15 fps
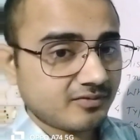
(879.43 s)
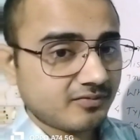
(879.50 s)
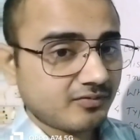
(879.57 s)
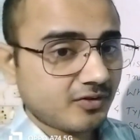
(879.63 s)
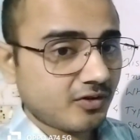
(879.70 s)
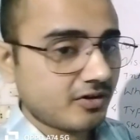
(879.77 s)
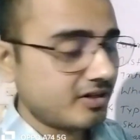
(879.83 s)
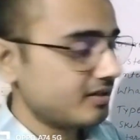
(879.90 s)

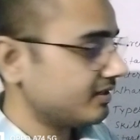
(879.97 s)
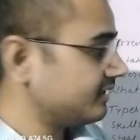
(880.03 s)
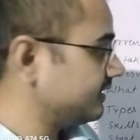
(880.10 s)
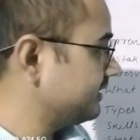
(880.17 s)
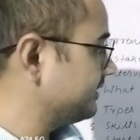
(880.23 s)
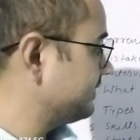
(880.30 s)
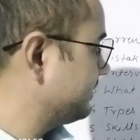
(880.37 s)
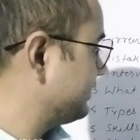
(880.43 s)
for
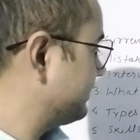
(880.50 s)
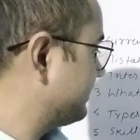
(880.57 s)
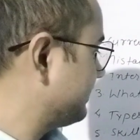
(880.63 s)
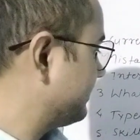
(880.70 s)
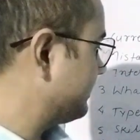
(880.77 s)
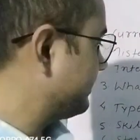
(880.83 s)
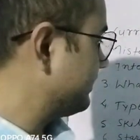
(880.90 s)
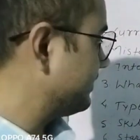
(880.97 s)

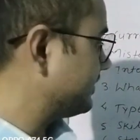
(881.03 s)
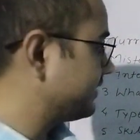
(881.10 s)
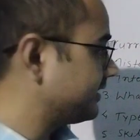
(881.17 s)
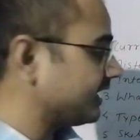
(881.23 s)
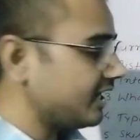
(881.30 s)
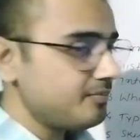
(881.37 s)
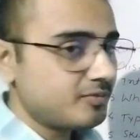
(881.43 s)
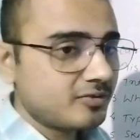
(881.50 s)
the
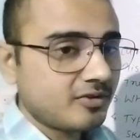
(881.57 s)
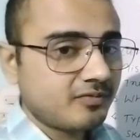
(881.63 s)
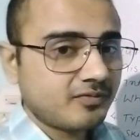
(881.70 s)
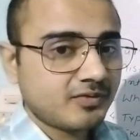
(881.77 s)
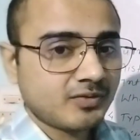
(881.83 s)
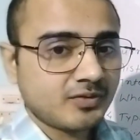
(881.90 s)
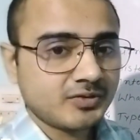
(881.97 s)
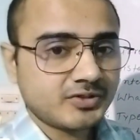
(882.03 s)
types of
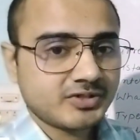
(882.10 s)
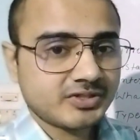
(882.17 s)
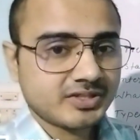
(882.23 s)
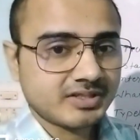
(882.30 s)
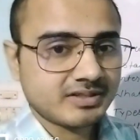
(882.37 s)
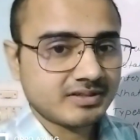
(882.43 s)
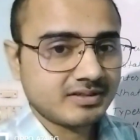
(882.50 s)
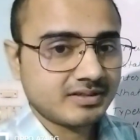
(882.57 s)

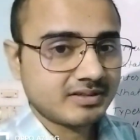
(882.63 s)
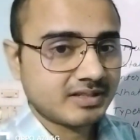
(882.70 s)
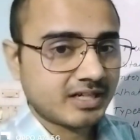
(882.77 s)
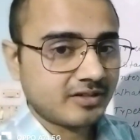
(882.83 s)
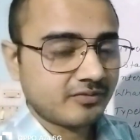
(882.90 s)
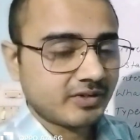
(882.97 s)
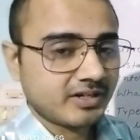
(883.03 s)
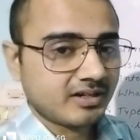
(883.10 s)
questions
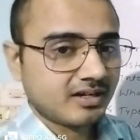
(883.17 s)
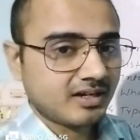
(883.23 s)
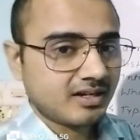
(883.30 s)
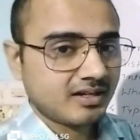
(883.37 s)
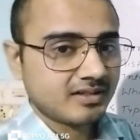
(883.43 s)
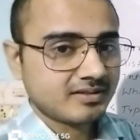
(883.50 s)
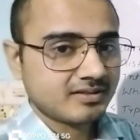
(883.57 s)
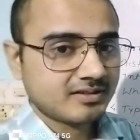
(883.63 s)
that were
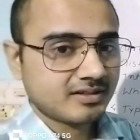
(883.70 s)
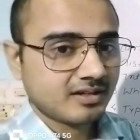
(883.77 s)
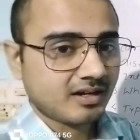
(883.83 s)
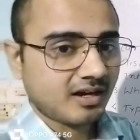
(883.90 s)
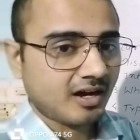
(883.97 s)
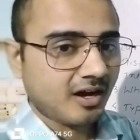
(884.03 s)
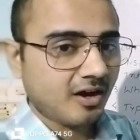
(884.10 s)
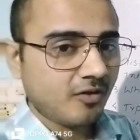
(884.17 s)
asked,
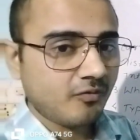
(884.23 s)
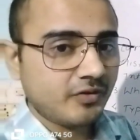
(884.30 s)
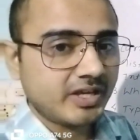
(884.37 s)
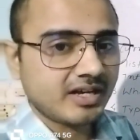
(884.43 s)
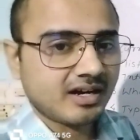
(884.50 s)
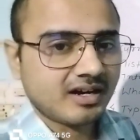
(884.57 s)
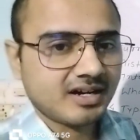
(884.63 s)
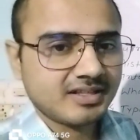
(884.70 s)
how
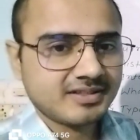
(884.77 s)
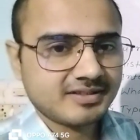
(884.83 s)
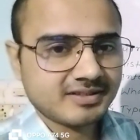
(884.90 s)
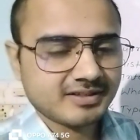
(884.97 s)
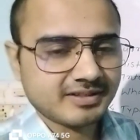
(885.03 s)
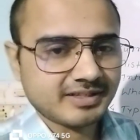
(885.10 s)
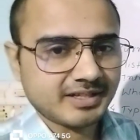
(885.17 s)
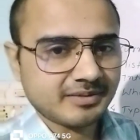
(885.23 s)
we
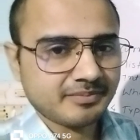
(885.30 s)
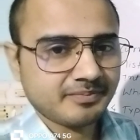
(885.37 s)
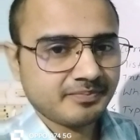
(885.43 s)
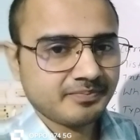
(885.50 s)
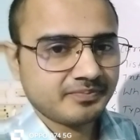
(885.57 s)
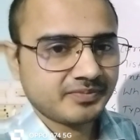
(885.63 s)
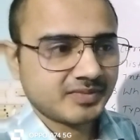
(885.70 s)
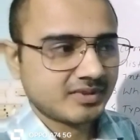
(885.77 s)
answer them,
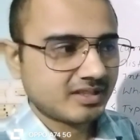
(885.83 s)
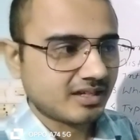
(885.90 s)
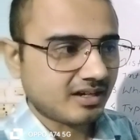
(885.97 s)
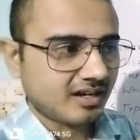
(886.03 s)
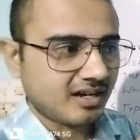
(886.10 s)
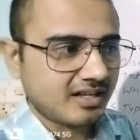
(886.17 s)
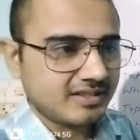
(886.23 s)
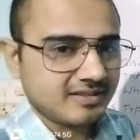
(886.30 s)

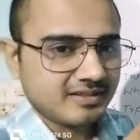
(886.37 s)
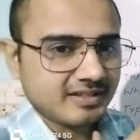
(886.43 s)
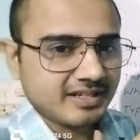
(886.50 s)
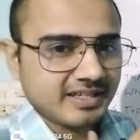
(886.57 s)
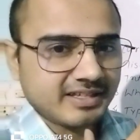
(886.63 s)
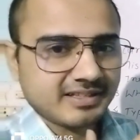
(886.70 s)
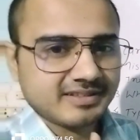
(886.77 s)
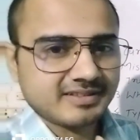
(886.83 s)
the
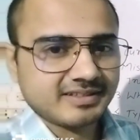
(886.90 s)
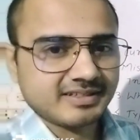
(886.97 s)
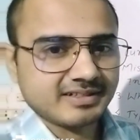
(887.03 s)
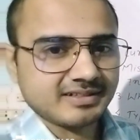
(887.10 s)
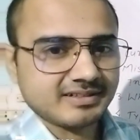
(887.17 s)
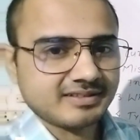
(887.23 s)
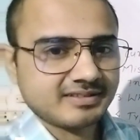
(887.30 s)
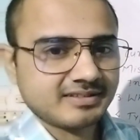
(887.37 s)
answering
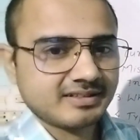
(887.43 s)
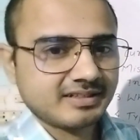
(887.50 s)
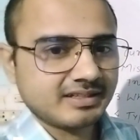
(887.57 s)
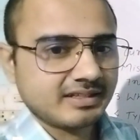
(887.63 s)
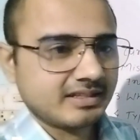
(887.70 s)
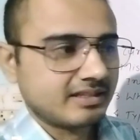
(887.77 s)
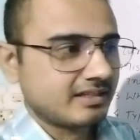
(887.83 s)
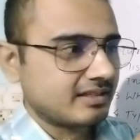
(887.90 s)
skills.
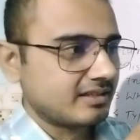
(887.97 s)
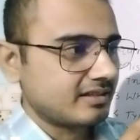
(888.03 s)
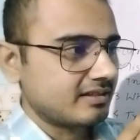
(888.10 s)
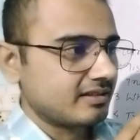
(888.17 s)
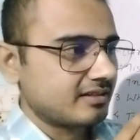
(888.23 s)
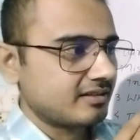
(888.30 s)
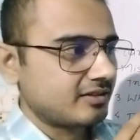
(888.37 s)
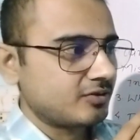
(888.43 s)

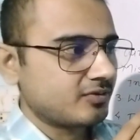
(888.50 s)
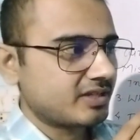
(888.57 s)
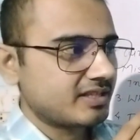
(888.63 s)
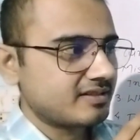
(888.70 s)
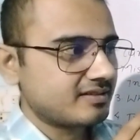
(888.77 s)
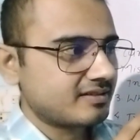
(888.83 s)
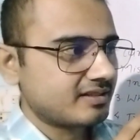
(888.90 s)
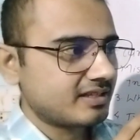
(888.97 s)
You
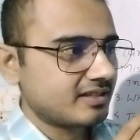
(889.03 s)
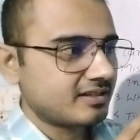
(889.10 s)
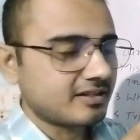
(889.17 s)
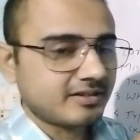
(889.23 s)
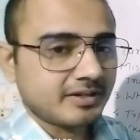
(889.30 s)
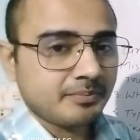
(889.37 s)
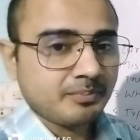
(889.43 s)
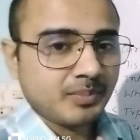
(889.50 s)
can say the
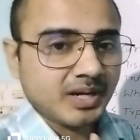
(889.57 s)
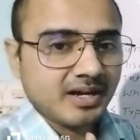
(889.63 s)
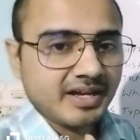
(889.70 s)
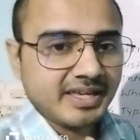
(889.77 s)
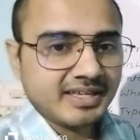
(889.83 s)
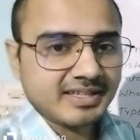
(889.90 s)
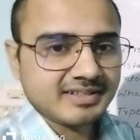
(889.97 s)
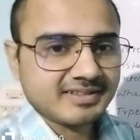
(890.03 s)

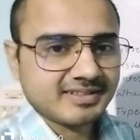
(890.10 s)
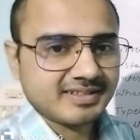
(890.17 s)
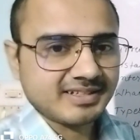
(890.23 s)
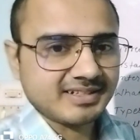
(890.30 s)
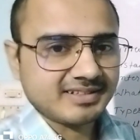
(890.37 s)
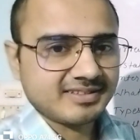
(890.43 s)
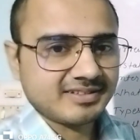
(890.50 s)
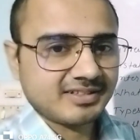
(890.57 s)
replying
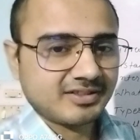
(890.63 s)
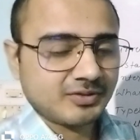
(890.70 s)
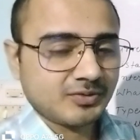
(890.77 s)
skills,